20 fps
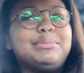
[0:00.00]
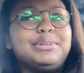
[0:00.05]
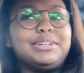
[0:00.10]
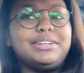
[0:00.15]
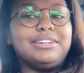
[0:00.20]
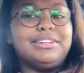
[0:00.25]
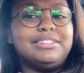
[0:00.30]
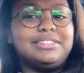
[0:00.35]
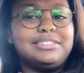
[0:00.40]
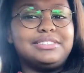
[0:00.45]

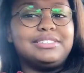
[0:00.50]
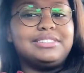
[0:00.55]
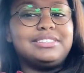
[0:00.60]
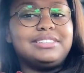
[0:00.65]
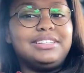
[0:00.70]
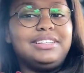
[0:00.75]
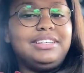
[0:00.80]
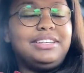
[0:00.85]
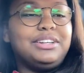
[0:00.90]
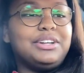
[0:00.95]

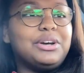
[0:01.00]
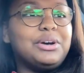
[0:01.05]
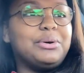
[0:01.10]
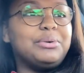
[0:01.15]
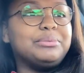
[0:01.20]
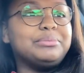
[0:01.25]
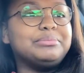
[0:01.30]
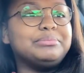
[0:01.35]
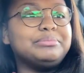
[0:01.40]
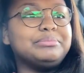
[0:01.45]
because, you
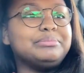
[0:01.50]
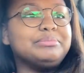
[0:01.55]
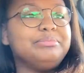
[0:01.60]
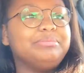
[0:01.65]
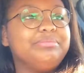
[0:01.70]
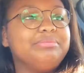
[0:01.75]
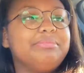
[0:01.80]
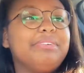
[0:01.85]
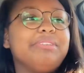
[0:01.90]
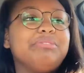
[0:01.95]
know,
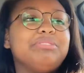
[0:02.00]
it